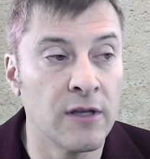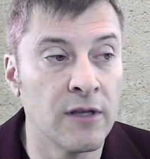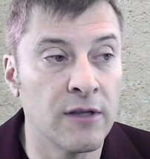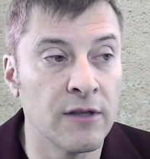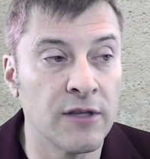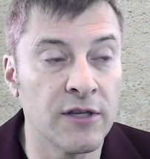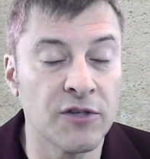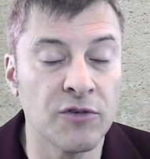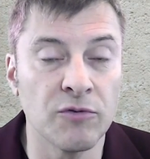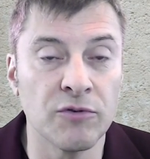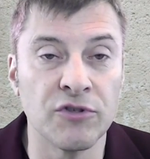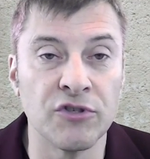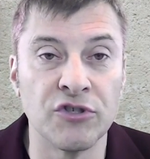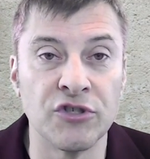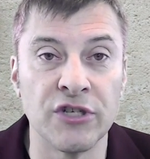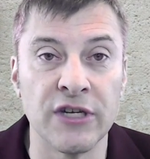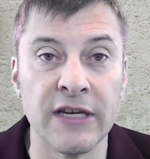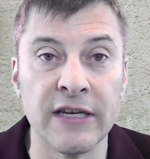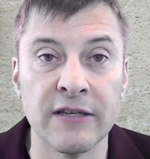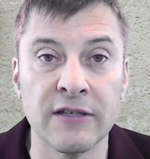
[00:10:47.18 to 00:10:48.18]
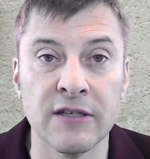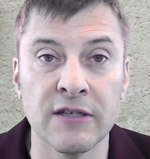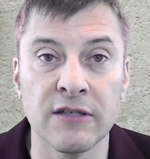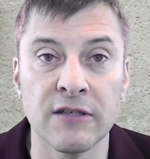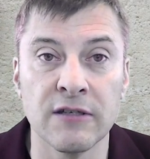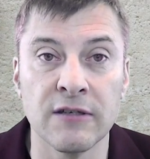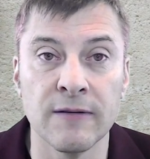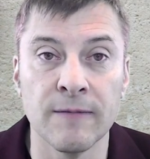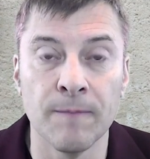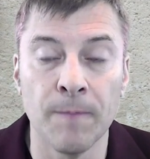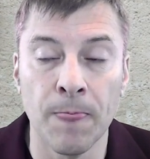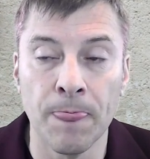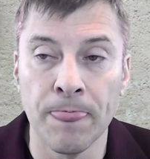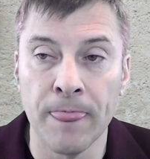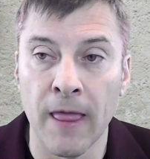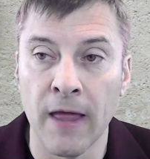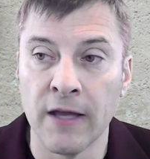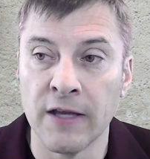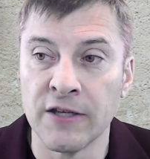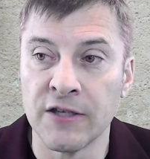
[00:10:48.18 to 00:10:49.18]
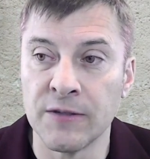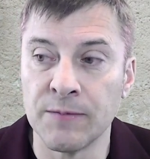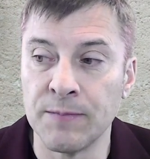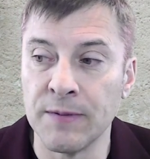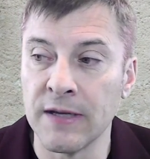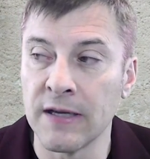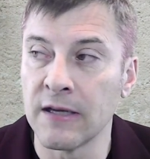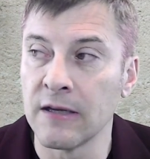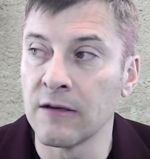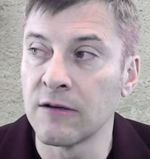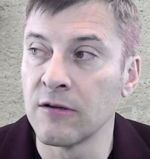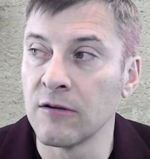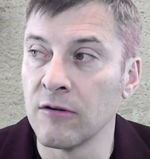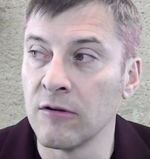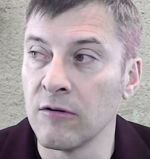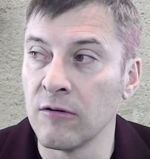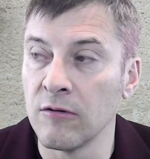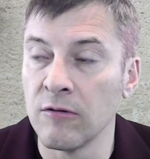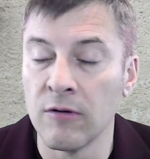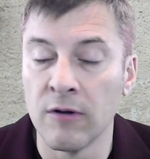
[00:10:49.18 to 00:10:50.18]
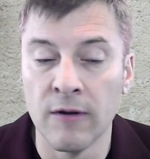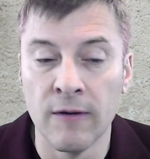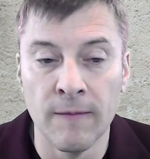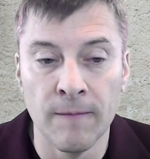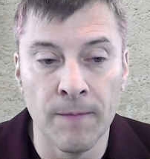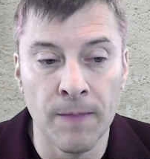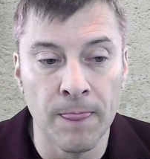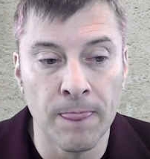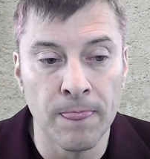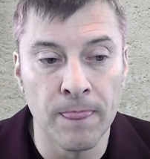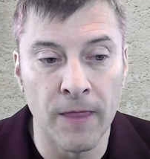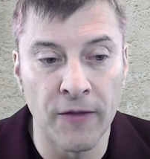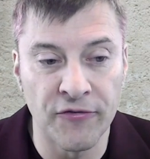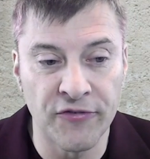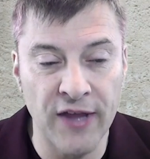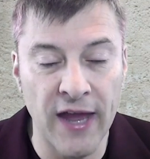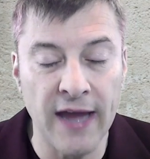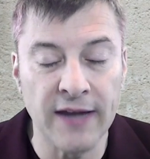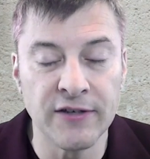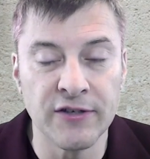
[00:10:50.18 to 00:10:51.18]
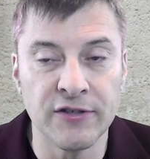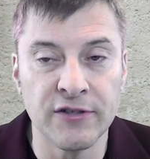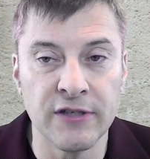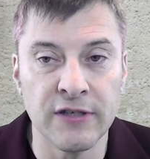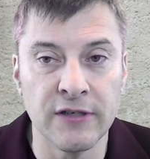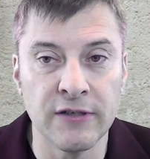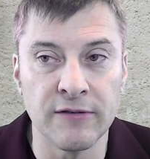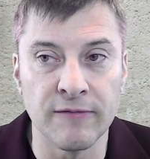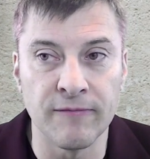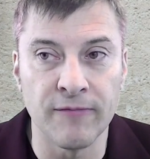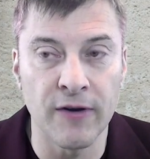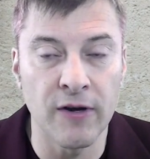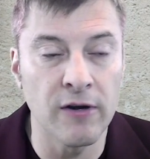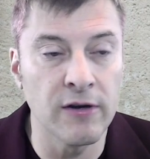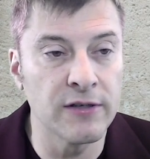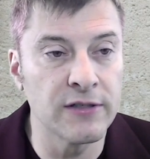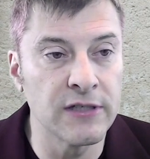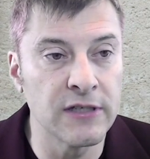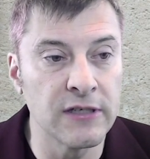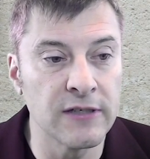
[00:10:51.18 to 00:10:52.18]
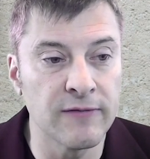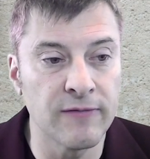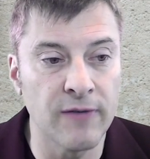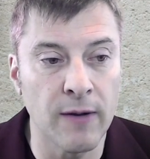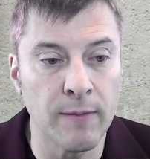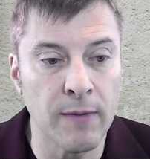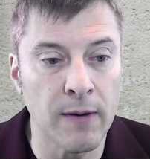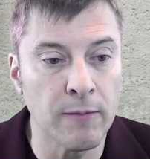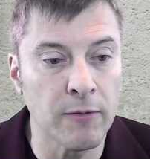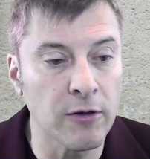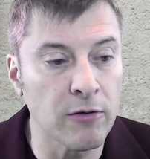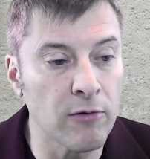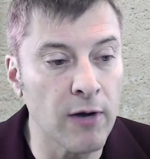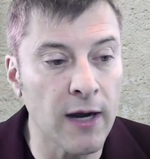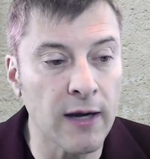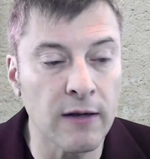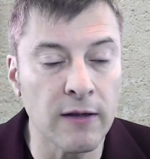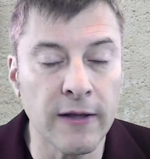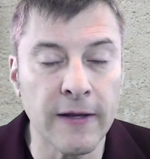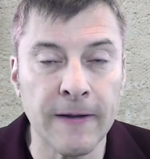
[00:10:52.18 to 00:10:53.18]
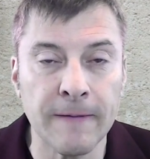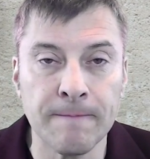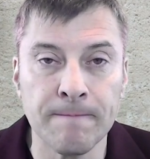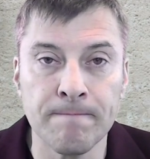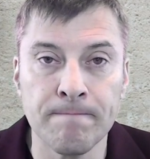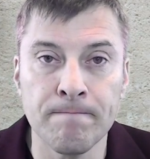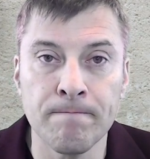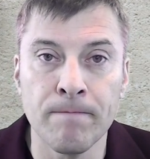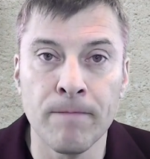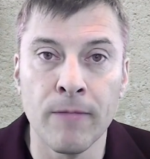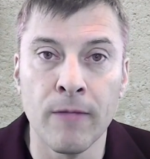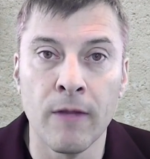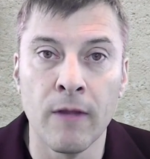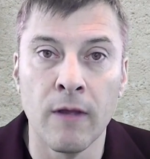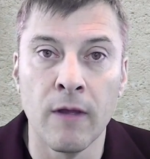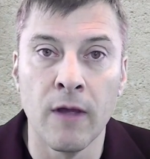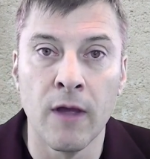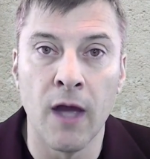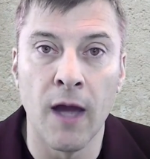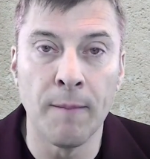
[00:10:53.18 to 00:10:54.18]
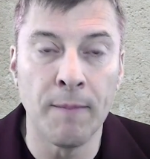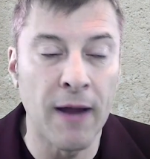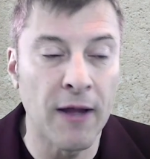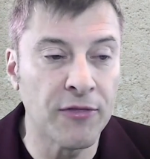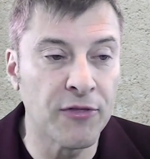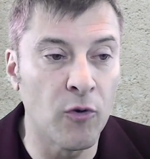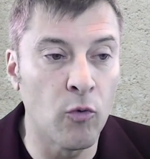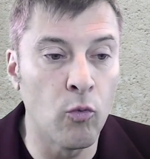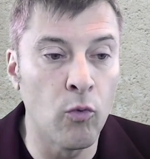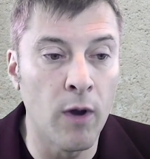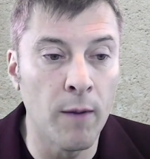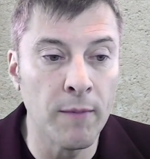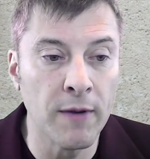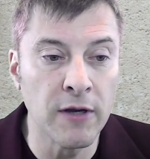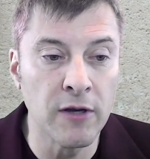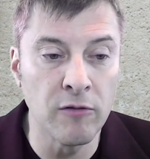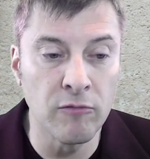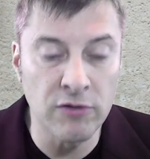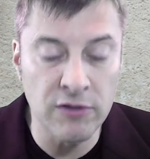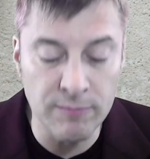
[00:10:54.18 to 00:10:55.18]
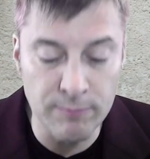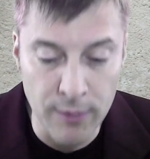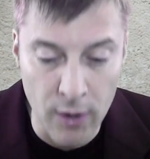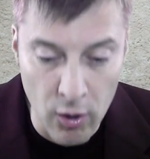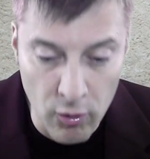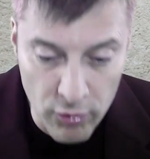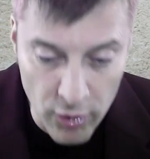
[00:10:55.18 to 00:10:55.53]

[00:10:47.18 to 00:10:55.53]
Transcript: This was Jesus speaking to the Sadducees and Pharisees, if I remember correctly, about the woman who was bowed